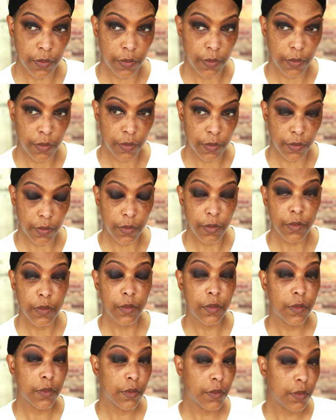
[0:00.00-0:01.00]

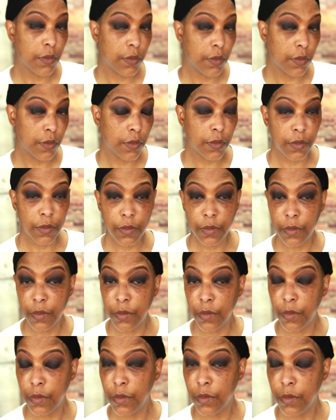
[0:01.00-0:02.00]

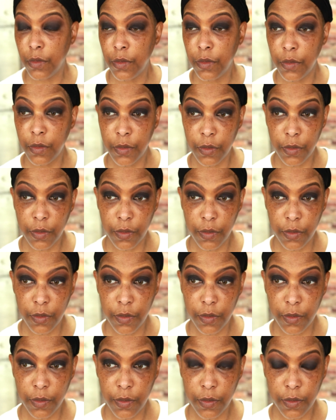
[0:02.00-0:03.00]

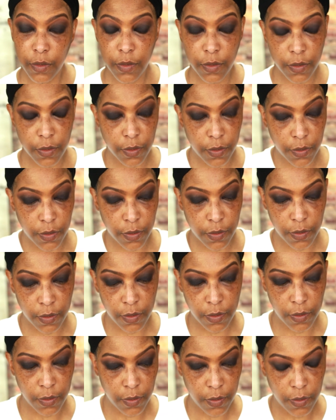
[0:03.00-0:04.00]

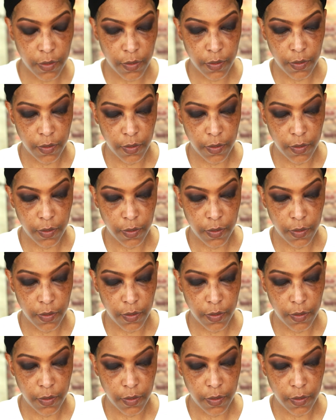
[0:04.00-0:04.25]
No one is speaking in this clip.